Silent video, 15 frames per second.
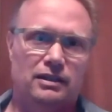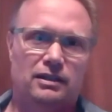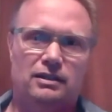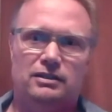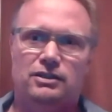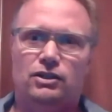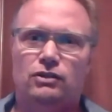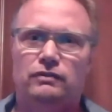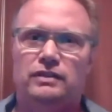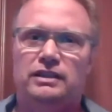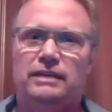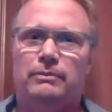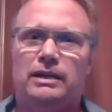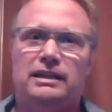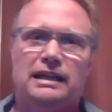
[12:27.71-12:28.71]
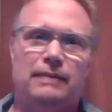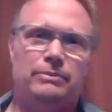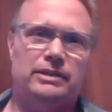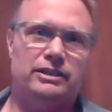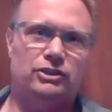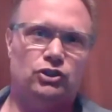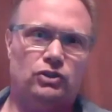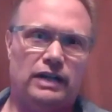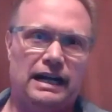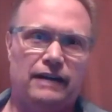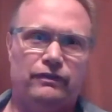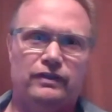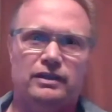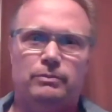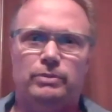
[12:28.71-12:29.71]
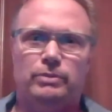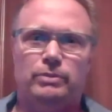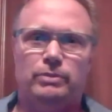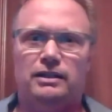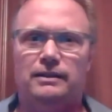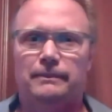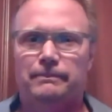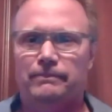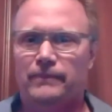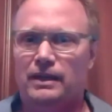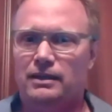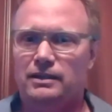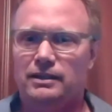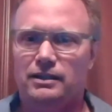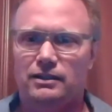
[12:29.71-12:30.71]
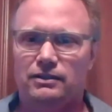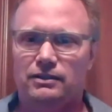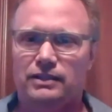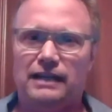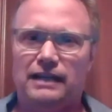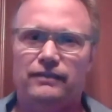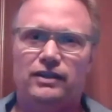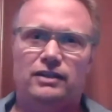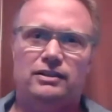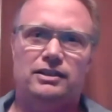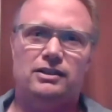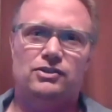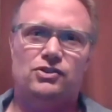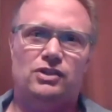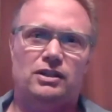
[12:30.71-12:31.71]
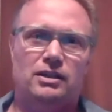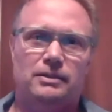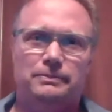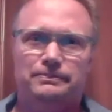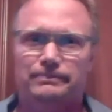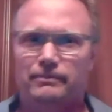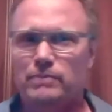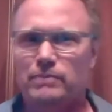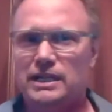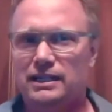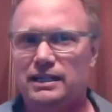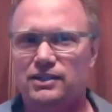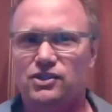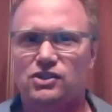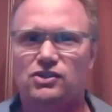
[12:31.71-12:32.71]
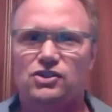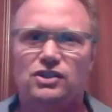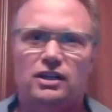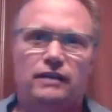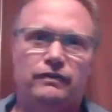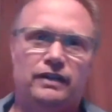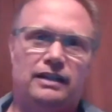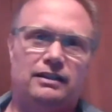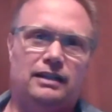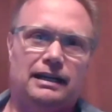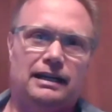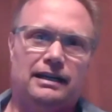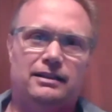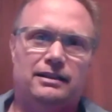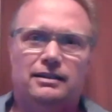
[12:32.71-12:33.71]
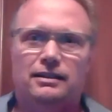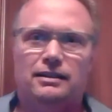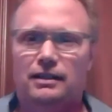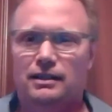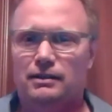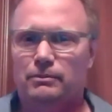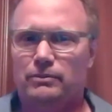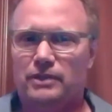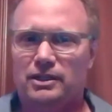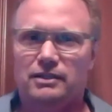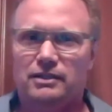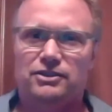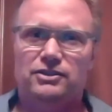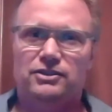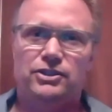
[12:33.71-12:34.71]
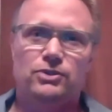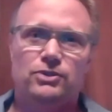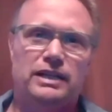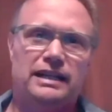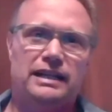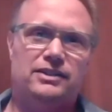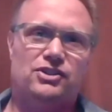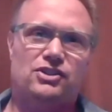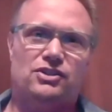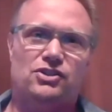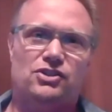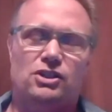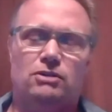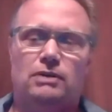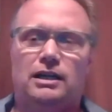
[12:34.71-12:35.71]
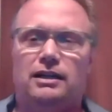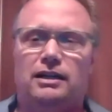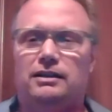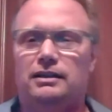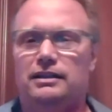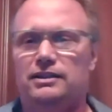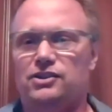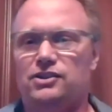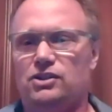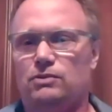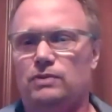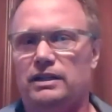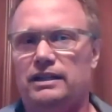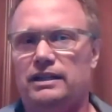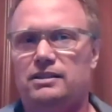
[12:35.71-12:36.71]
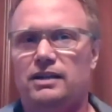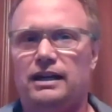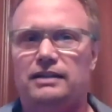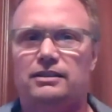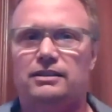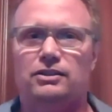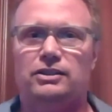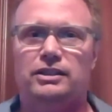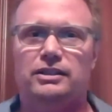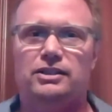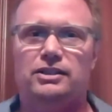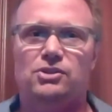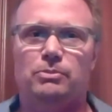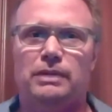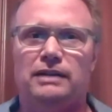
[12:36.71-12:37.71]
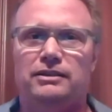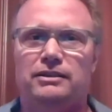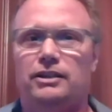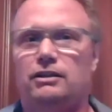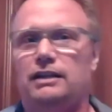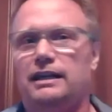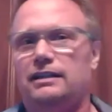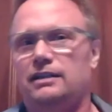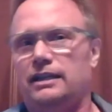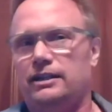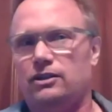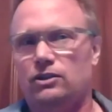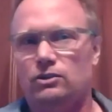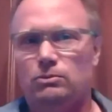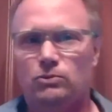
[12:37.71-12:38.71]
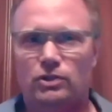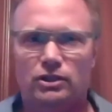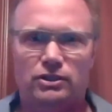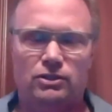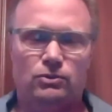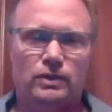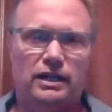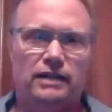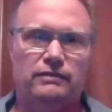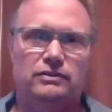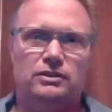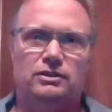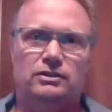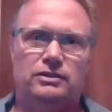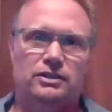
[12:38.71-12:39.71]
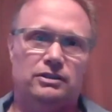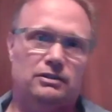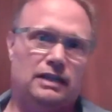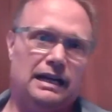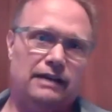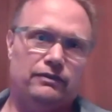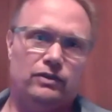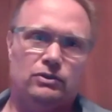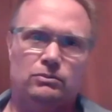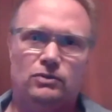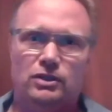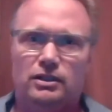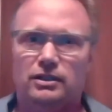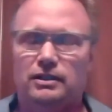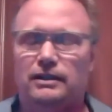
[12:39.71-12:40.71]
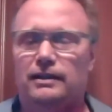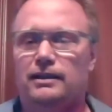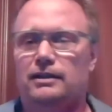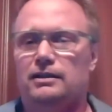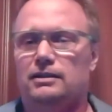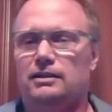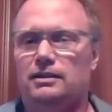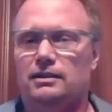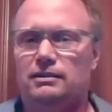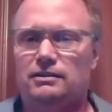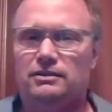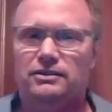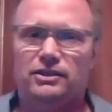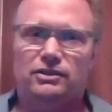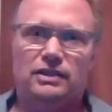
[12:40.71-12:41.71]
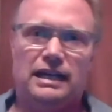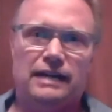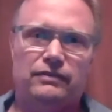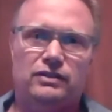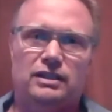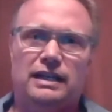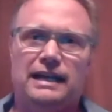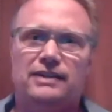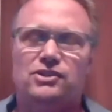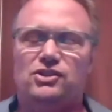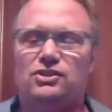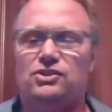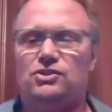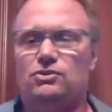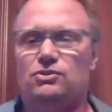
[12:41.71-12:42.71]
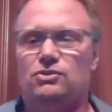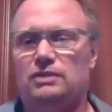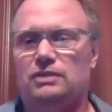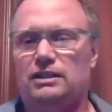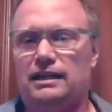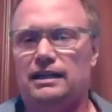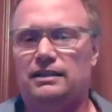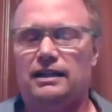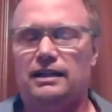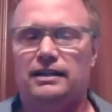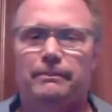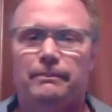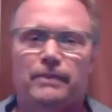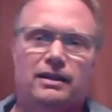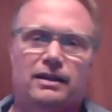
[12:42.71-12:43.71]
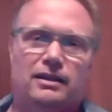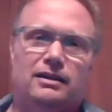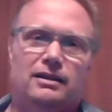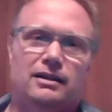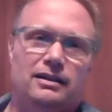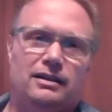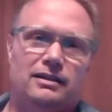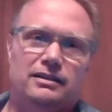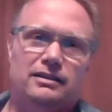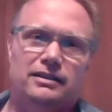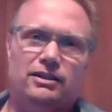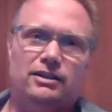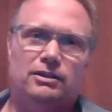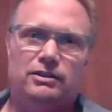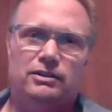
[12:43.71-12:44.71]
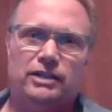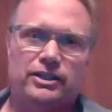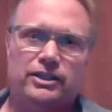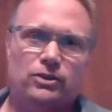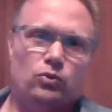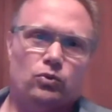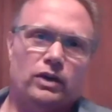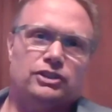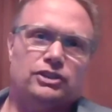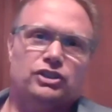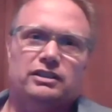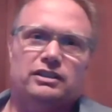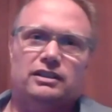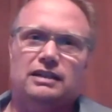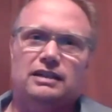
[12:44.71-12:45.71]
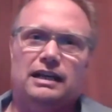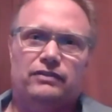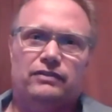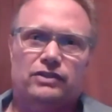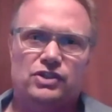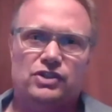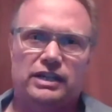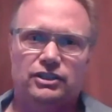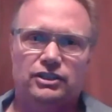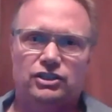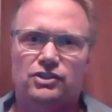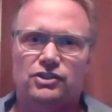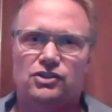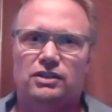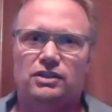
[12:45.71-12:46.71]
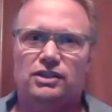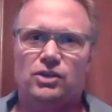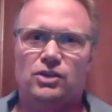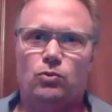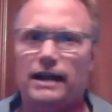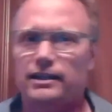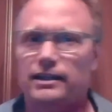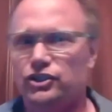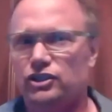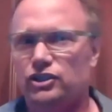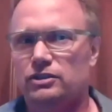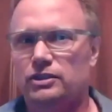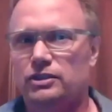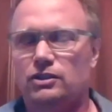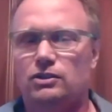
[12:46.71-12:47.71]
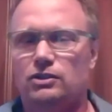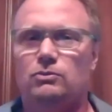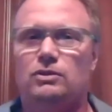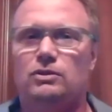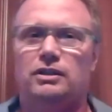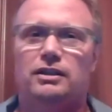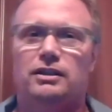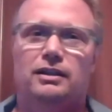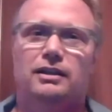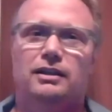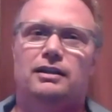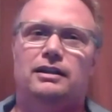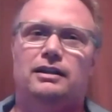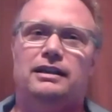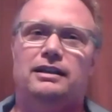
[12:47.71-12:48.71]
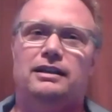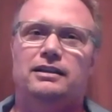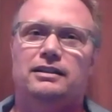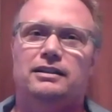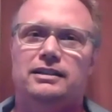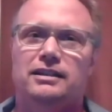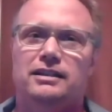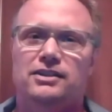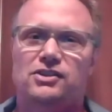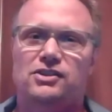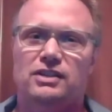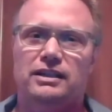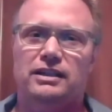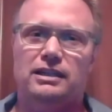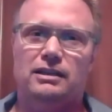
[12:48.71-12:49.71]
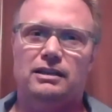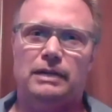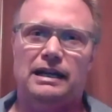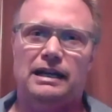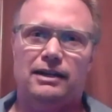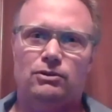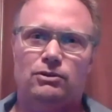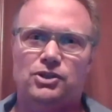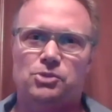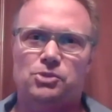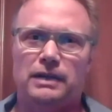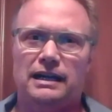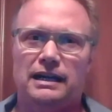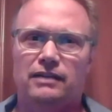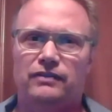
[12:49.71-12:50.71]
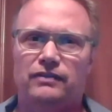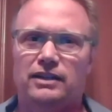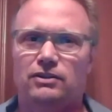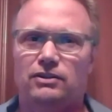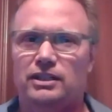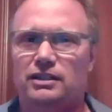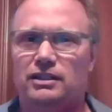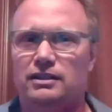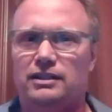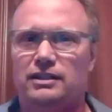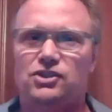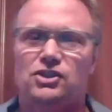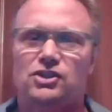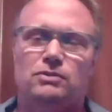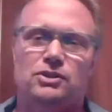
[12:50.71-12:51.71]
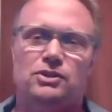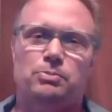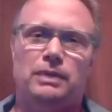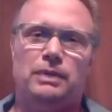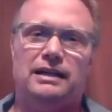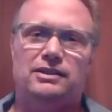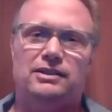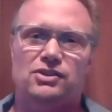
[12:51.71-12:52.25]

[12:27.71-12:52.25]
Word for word: covid they might not be in traffic but you know they have all these uh, meetings and stuff online and uh, due dates and so on. And so when they talk to their kids about their online homework or whatever, or their live homework, uh, their live classes or online, uh, they're they're rushing the conversation. So they say, "Why didn't you do your homework?" And the kids thinking about how to respond. If they don't get an instant response,